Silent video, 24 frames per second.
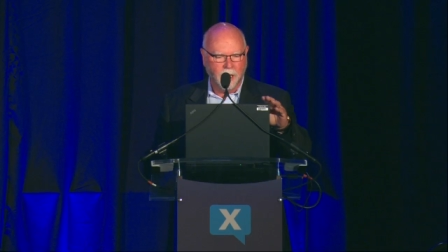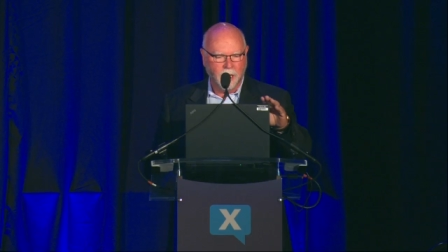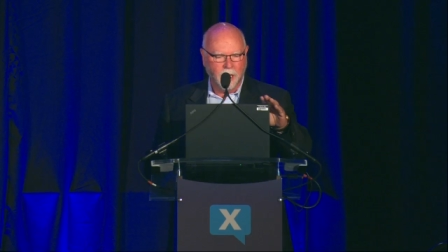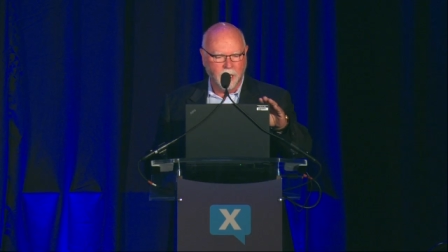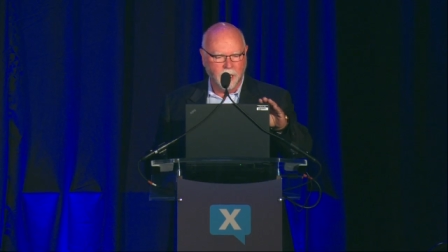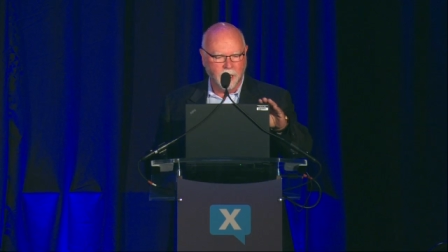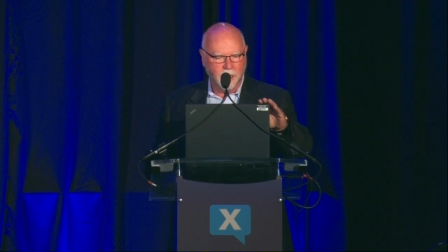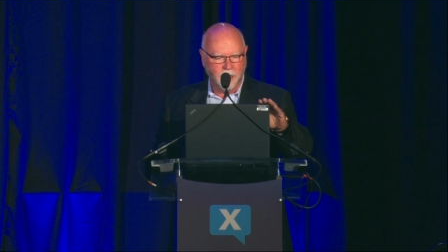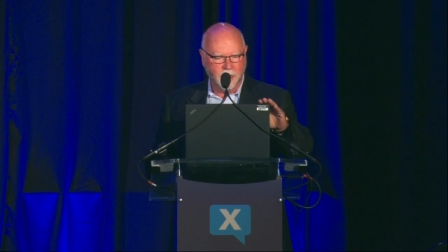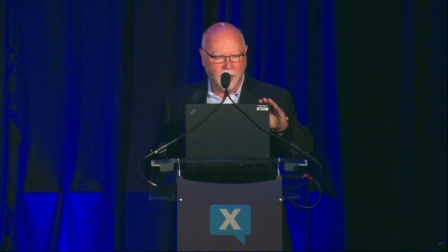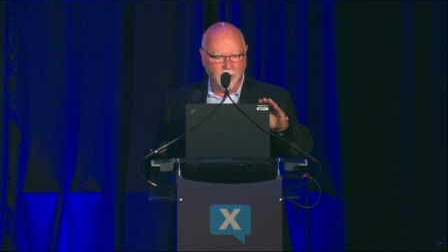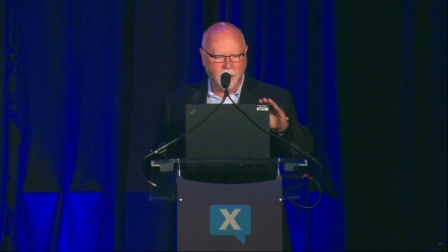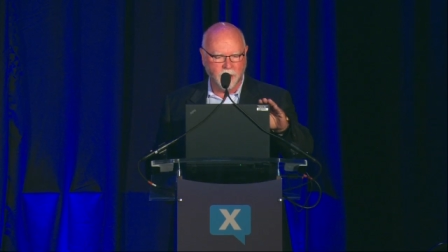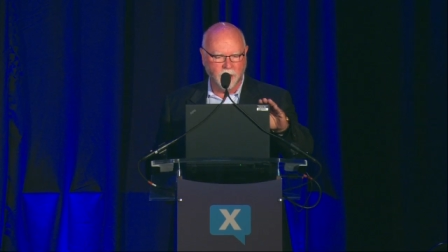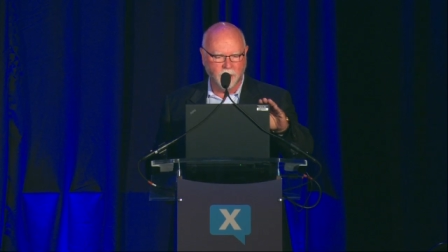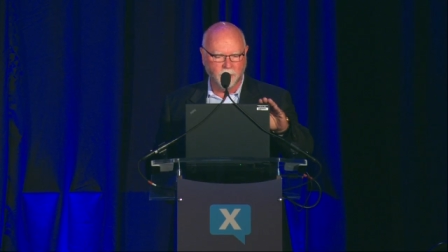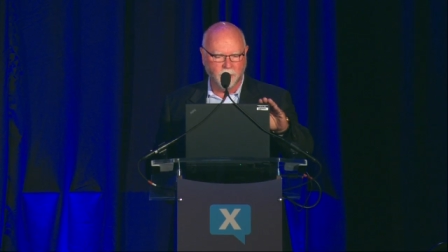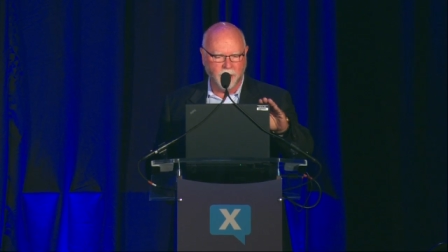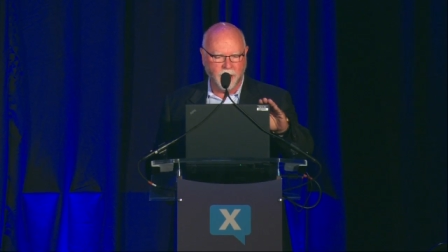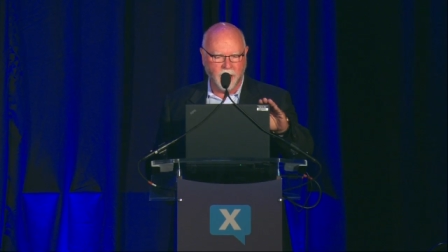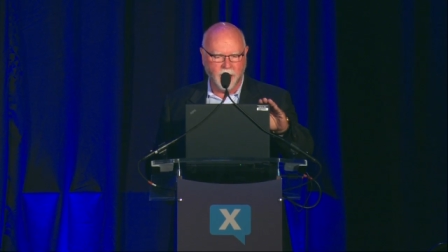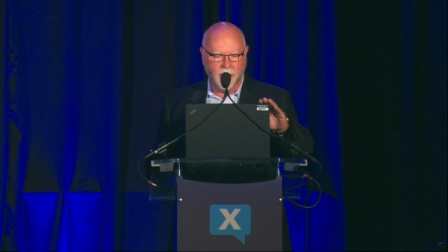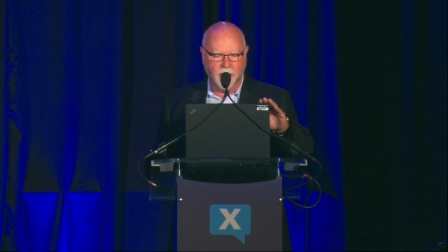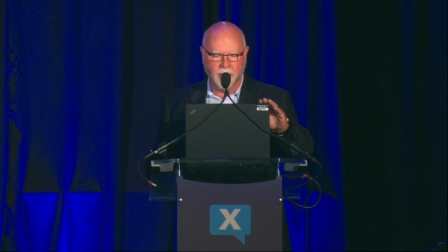In addition,
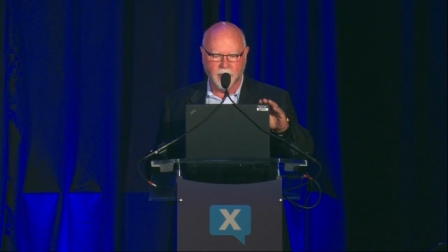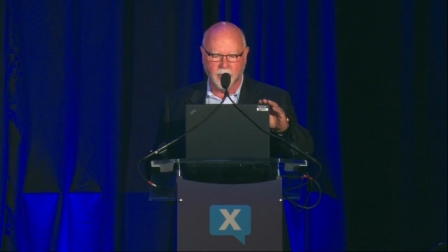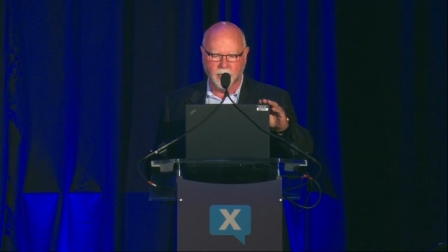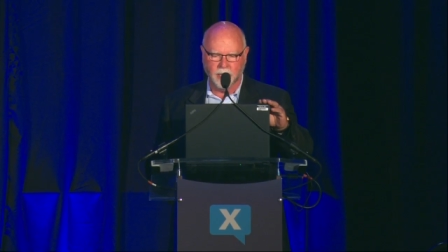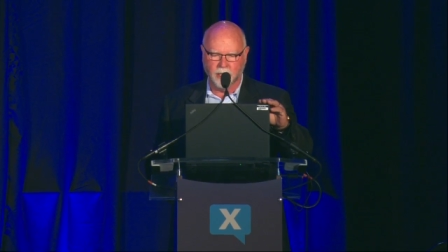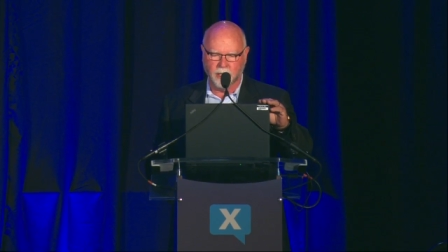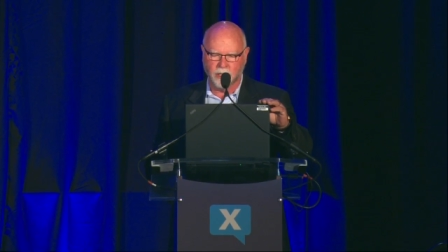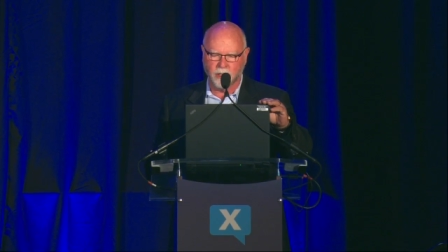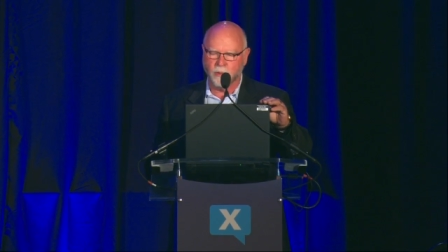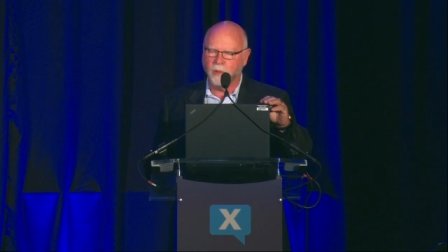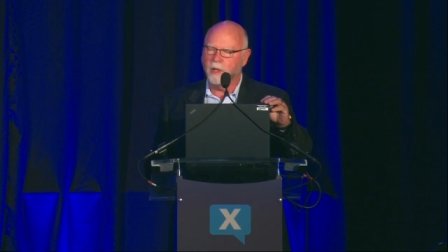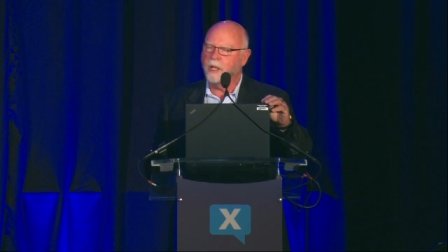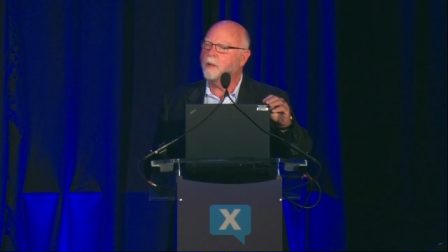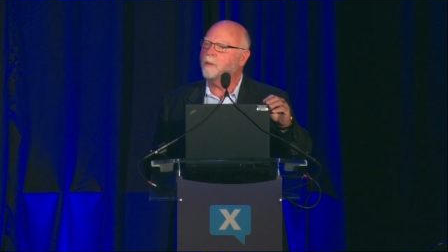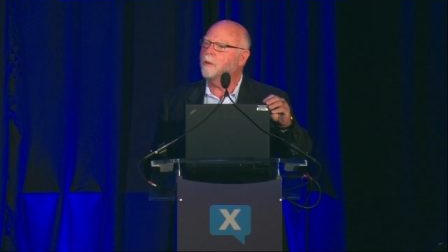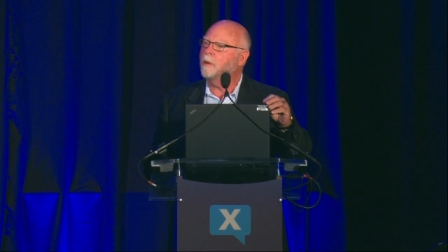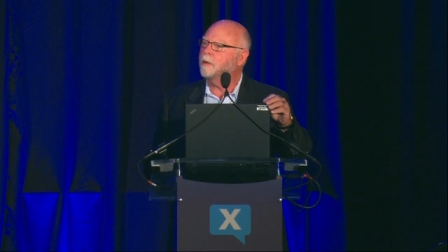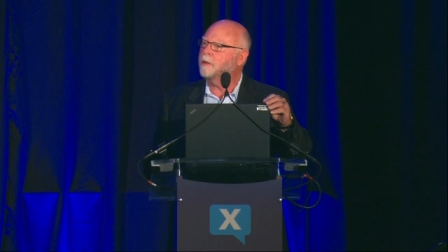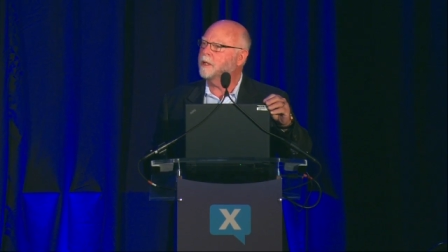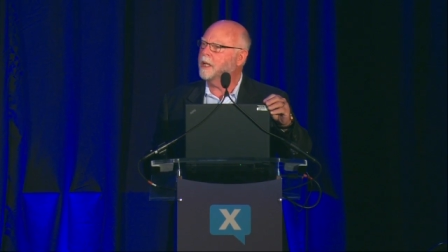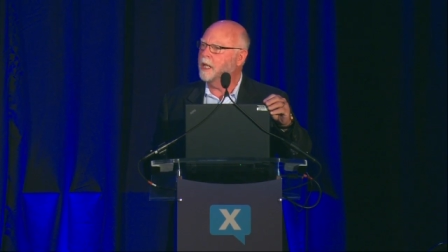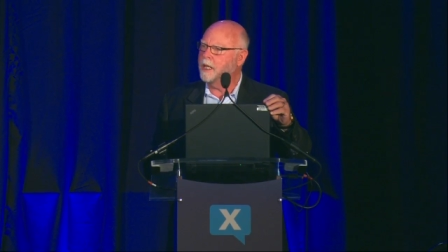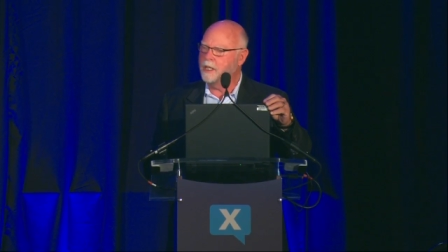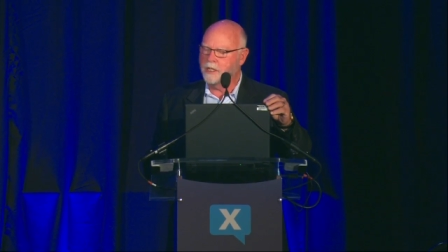we added three
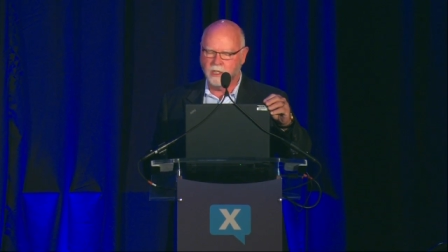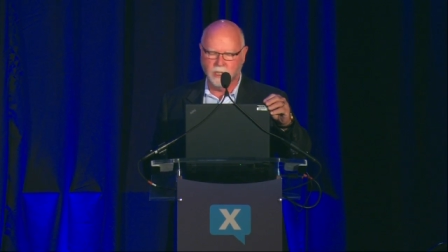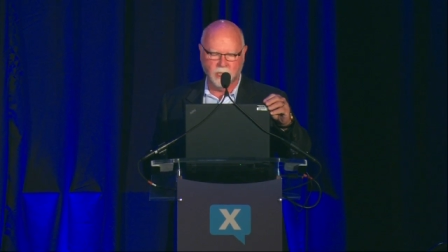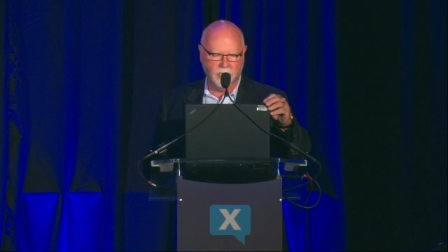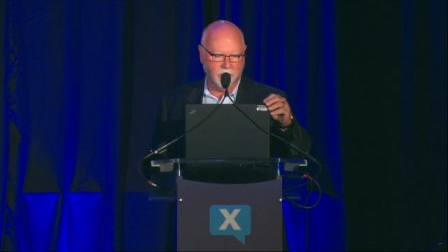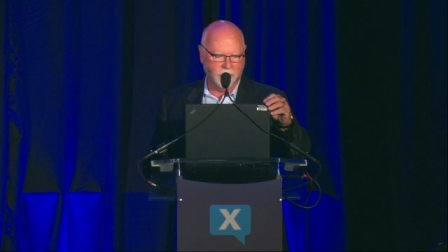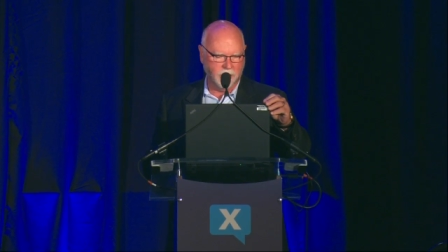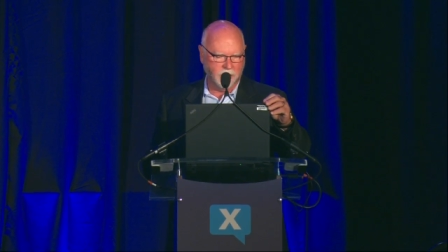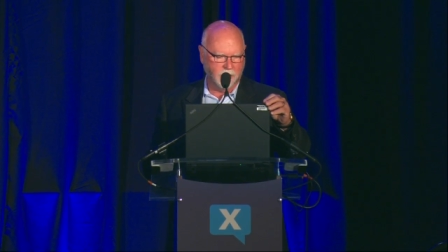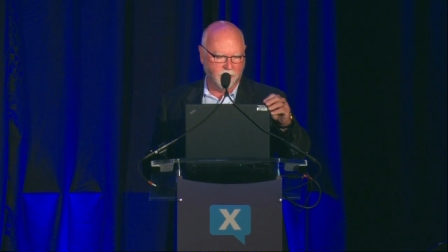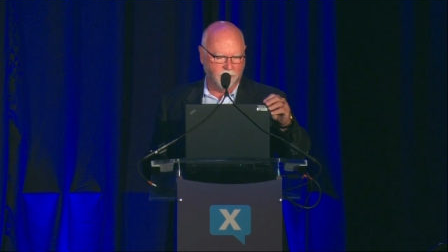quotations